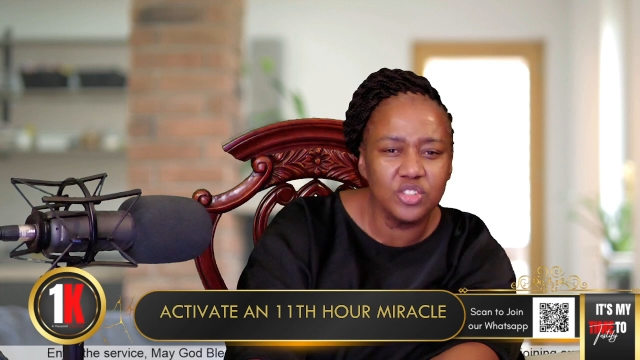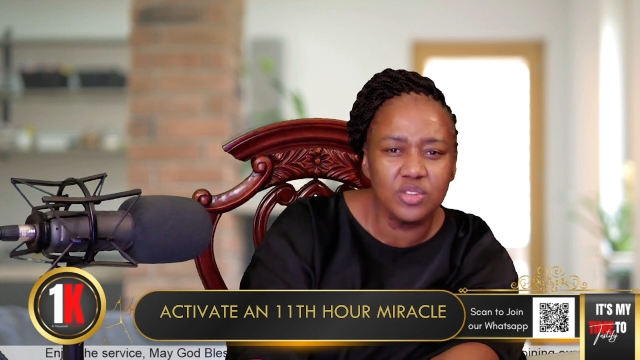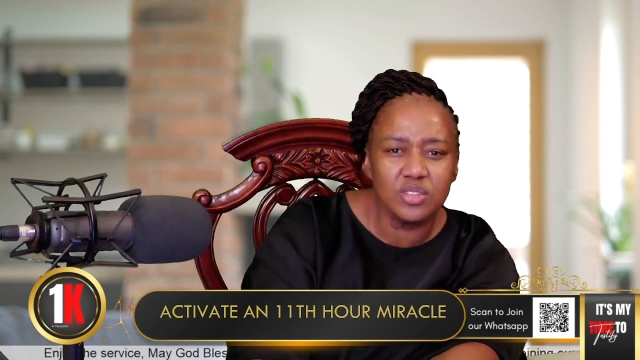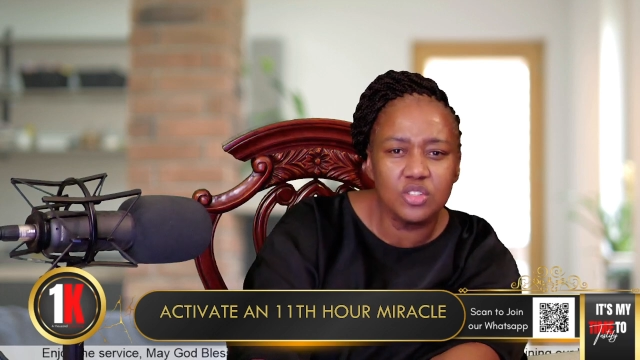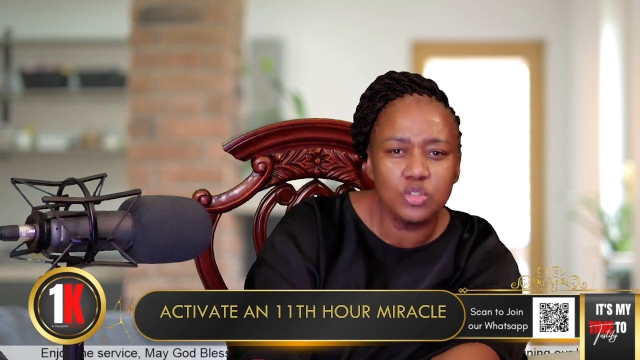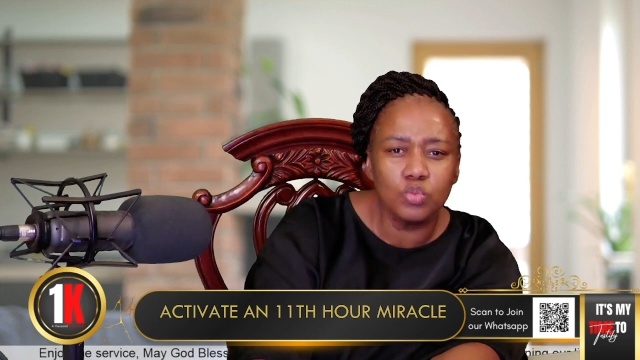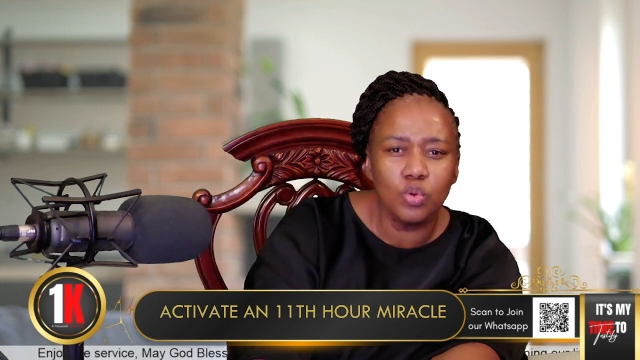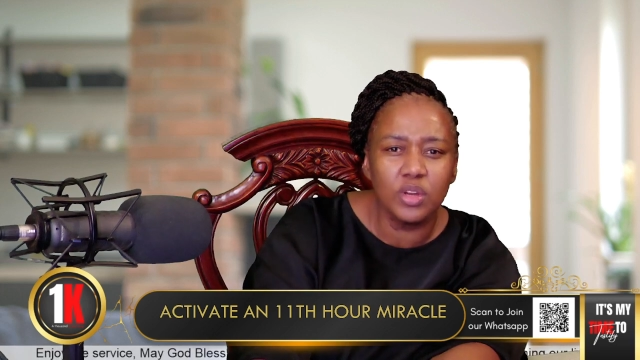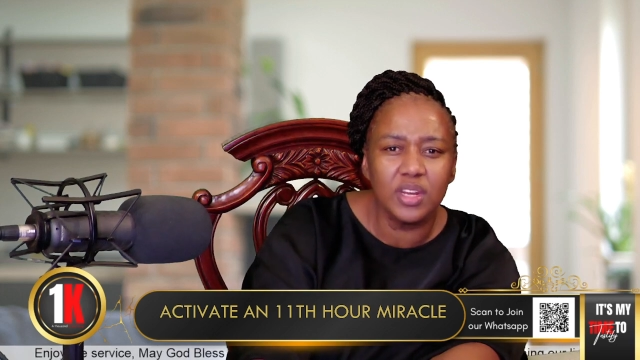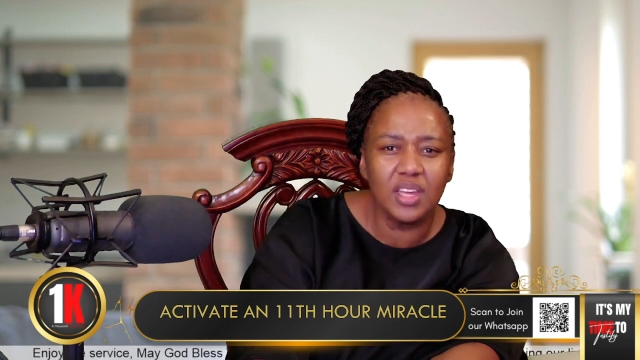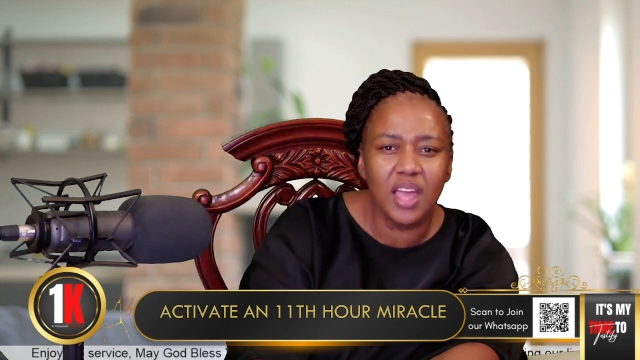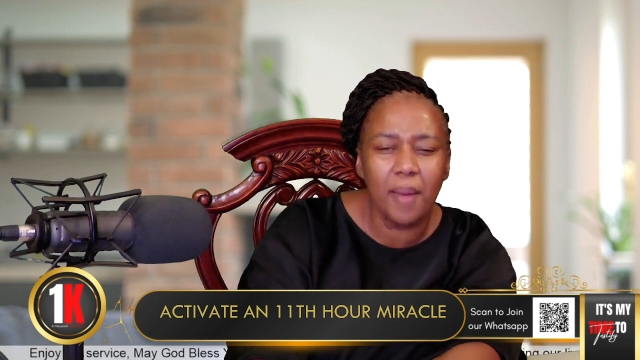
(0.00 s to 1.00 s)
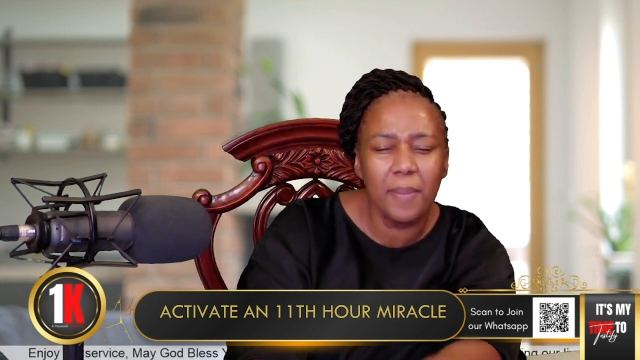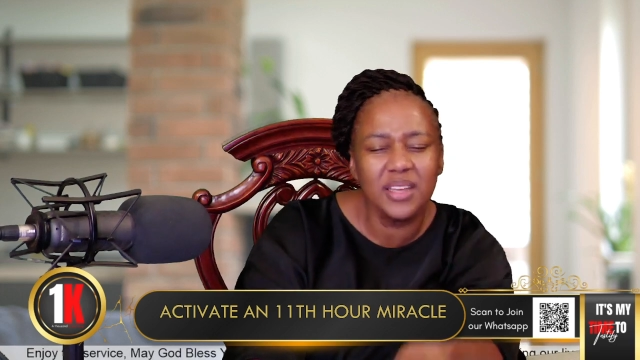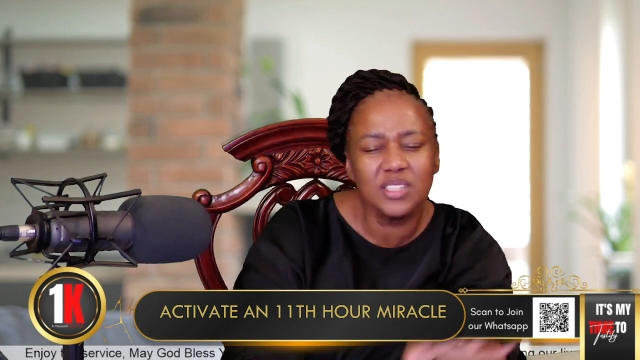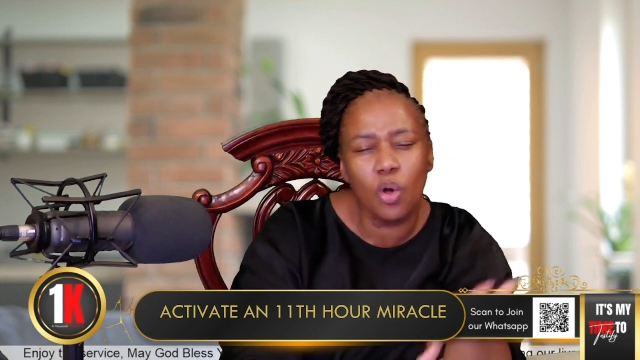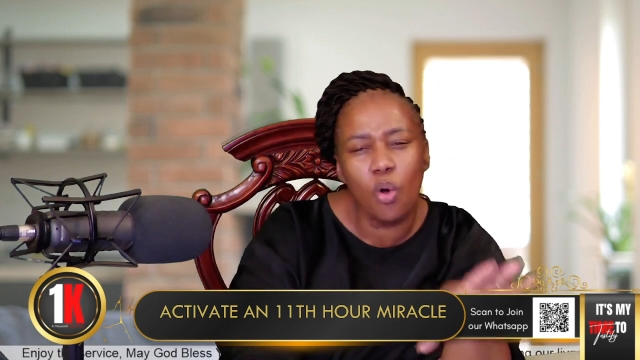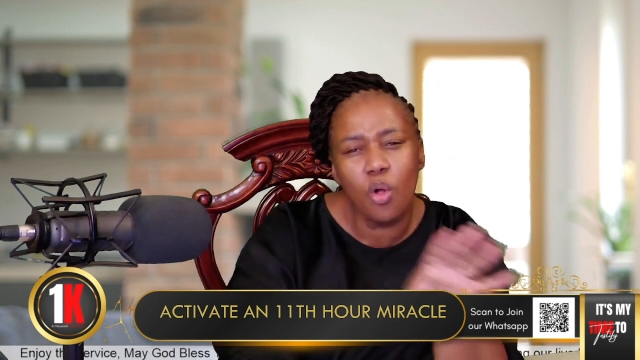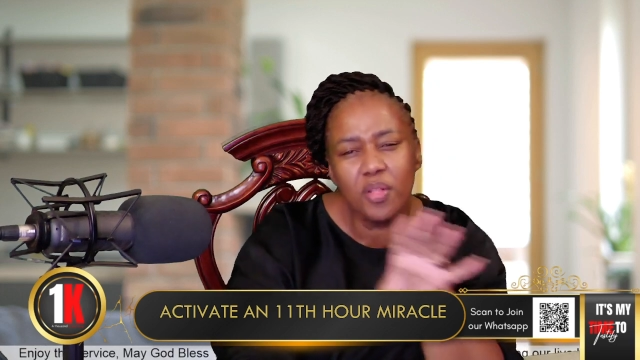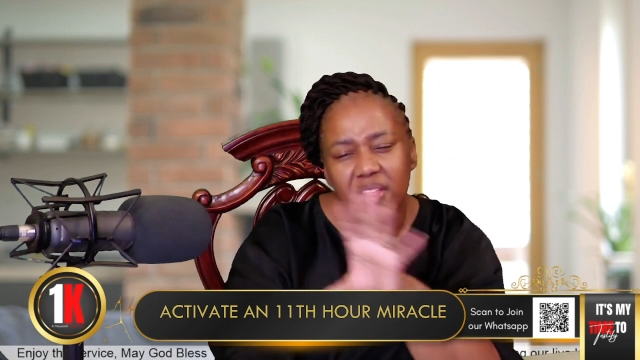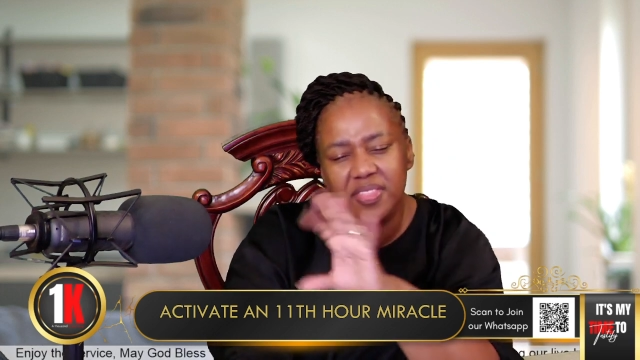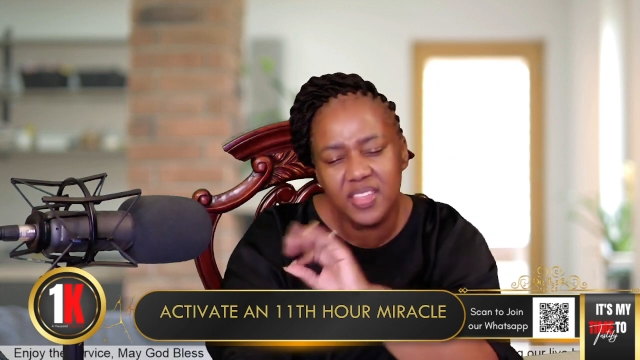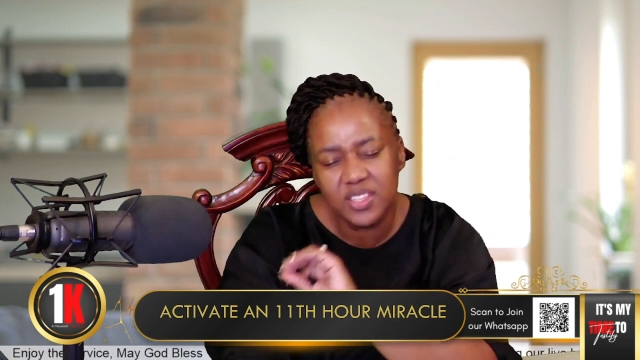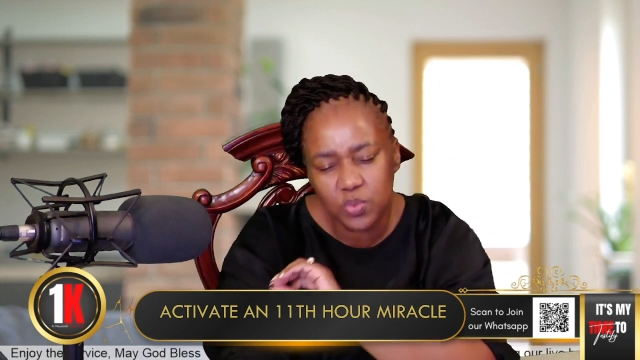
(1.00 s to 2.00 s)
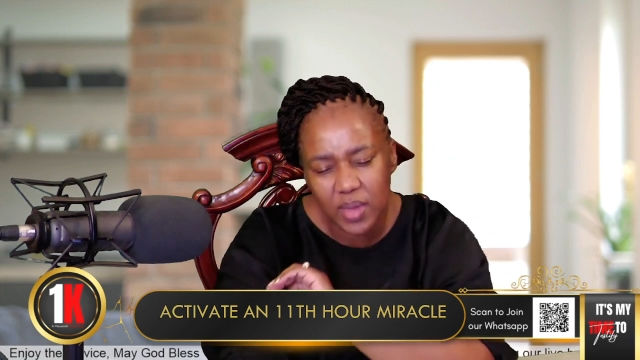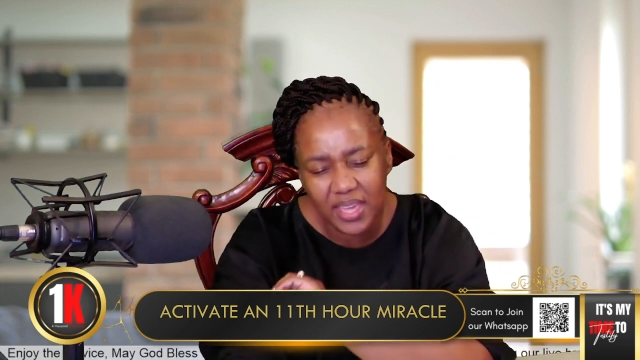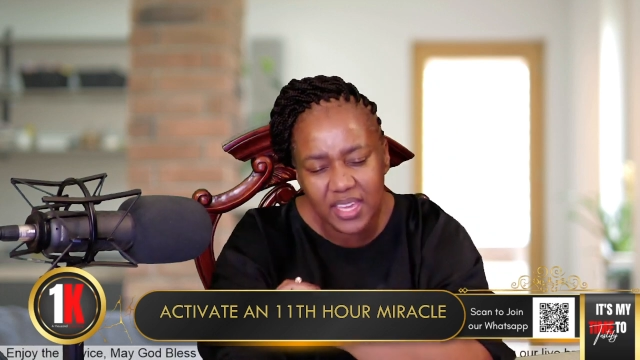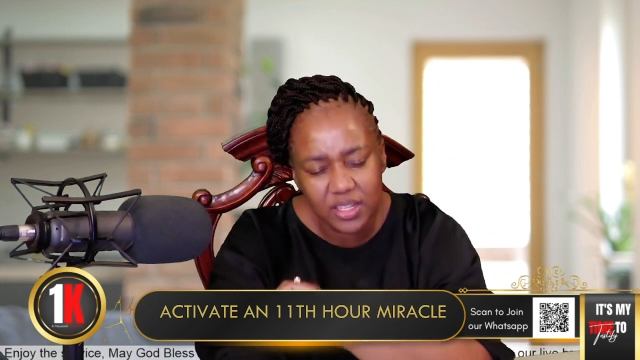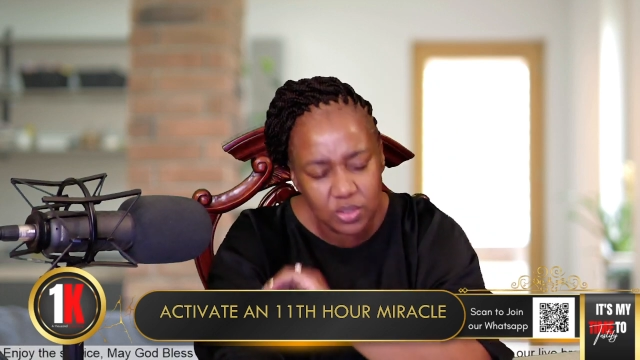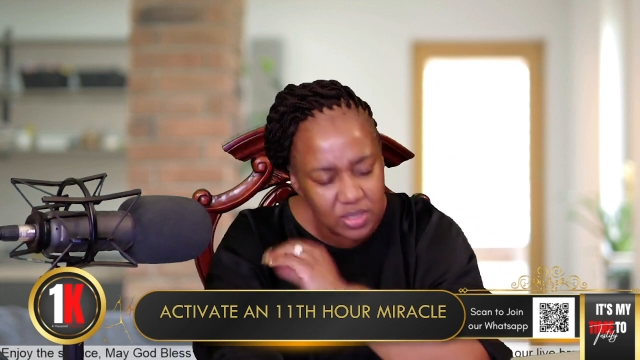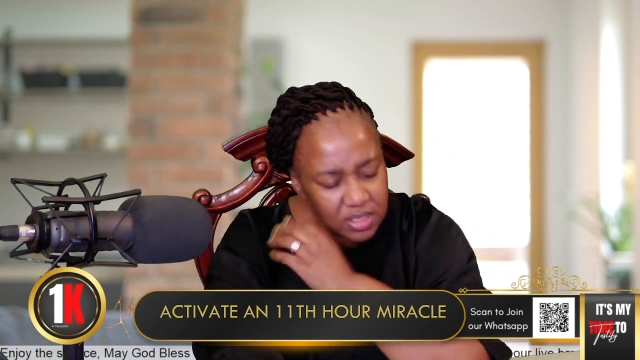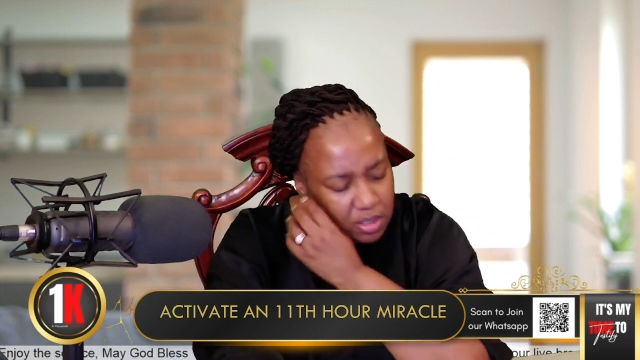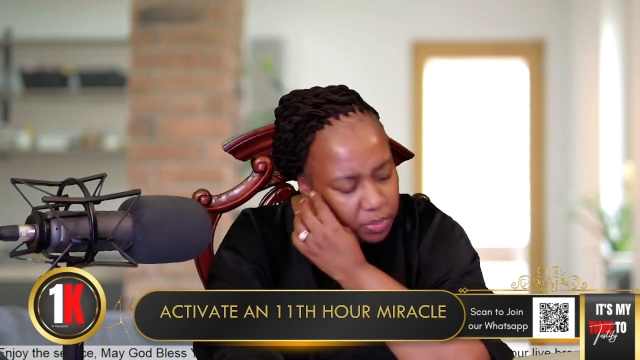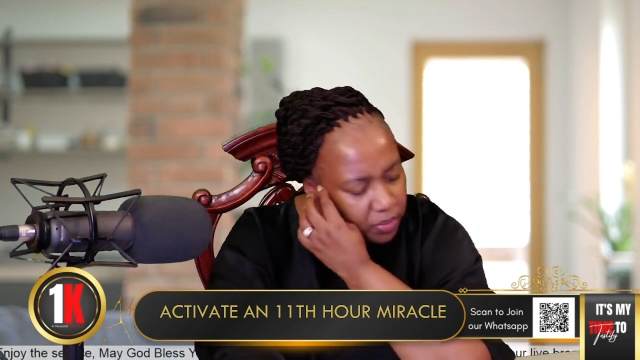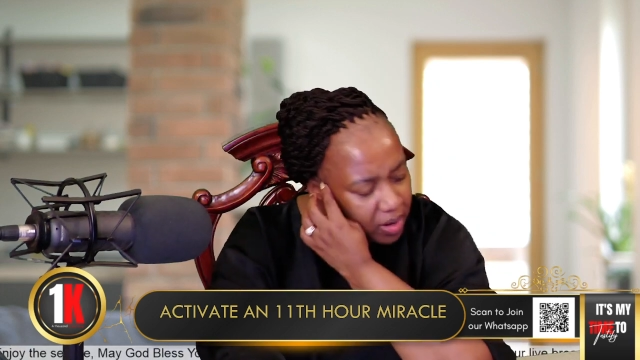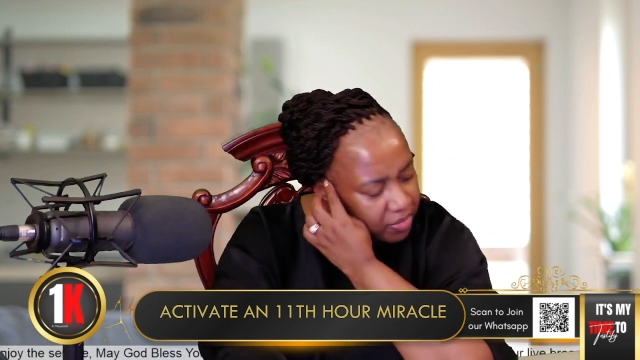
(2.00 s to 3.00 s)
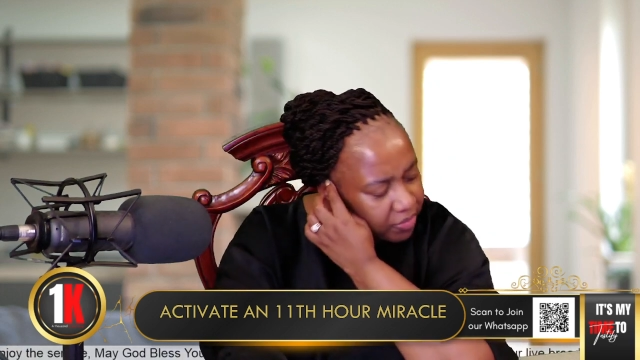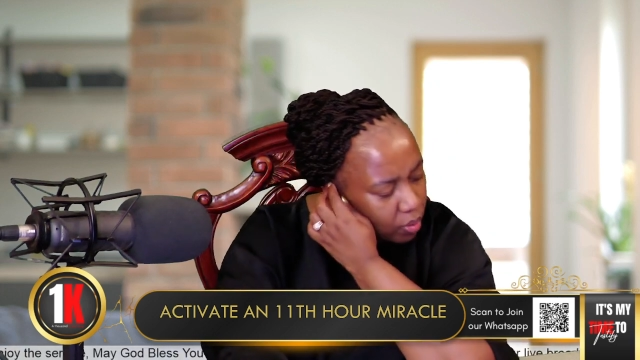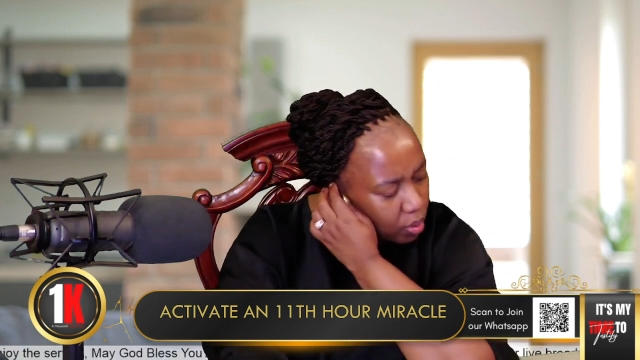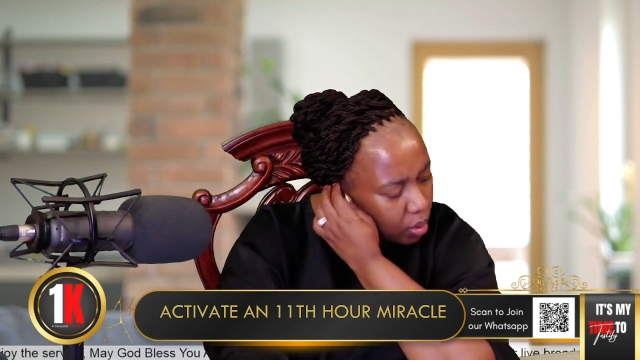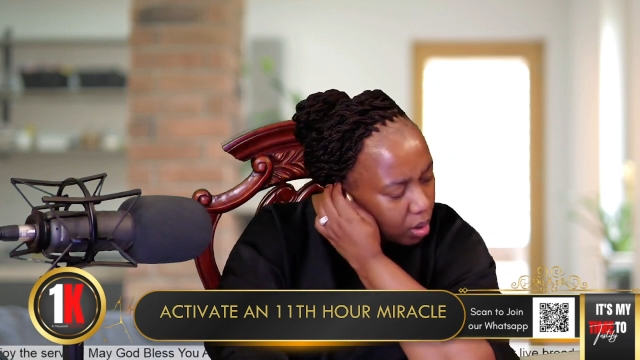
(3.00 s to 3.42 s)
this morning, amongst all the things we are yet to still pray for,